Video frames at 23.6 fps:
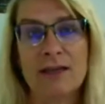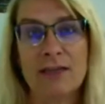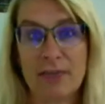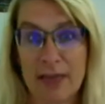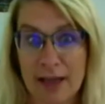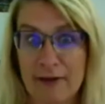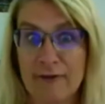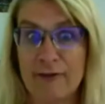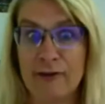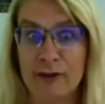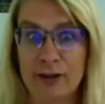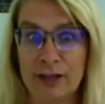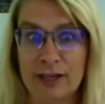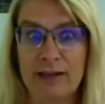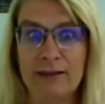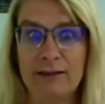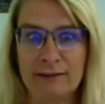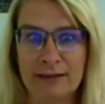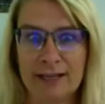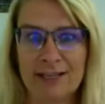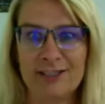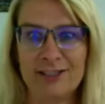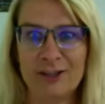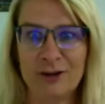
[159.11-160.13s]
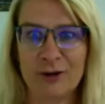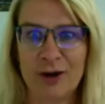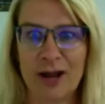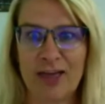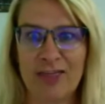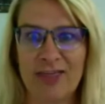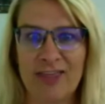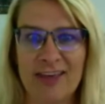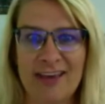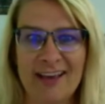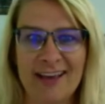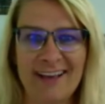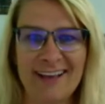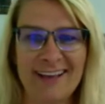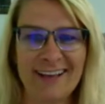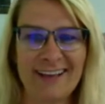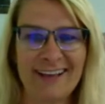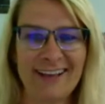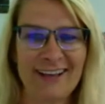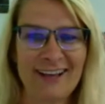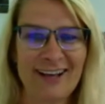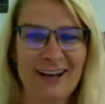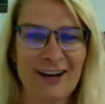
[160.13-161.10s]
Thankfully, that's a great thing.
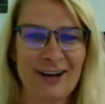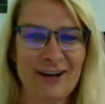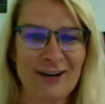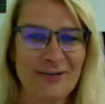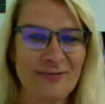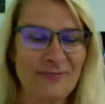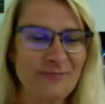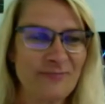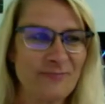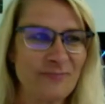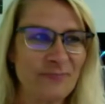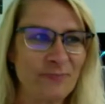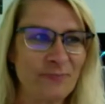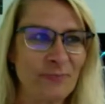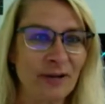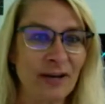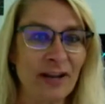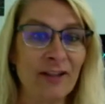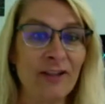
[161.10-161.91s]
But